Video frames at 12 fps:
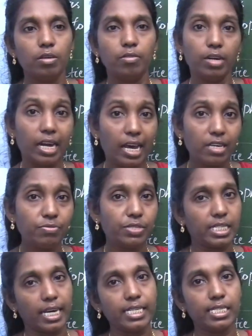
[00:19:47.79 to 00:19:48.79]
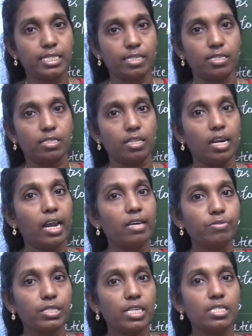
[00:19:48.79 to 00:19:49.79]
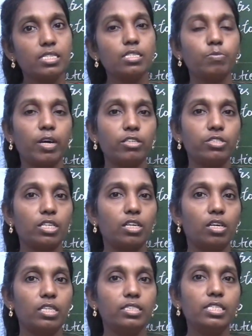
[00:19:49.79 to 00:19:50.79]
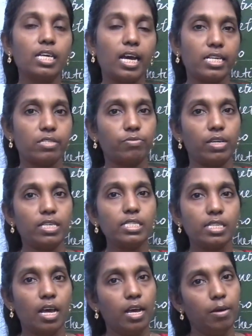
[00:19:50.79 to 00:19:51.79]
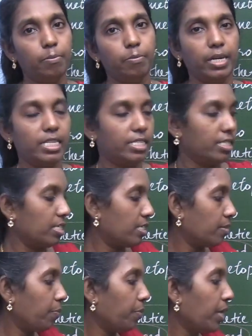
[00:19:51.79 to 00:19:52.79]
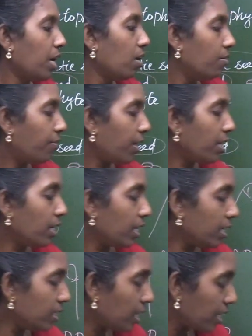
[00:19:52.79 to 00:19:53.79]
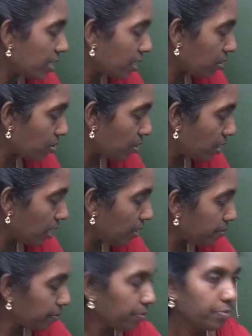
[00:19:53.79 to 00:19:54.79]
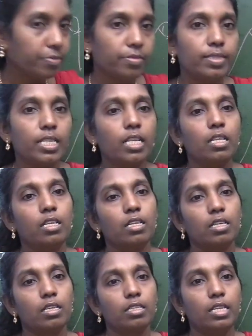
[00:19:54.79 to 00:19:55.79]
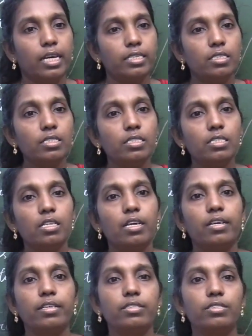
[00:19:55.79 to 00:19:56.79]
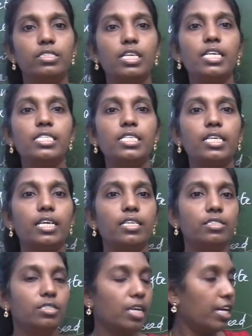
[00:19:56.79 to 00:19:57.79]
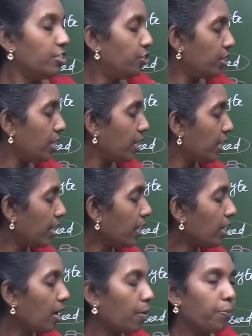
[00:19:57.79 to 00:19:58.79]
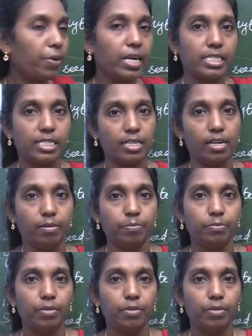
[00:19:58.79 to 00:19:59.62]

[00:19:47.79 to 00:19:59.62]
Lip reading: life sciences, the life sciences, biotechnology as well as medicines. Finally, there is a question that is genetic engineering appraisal.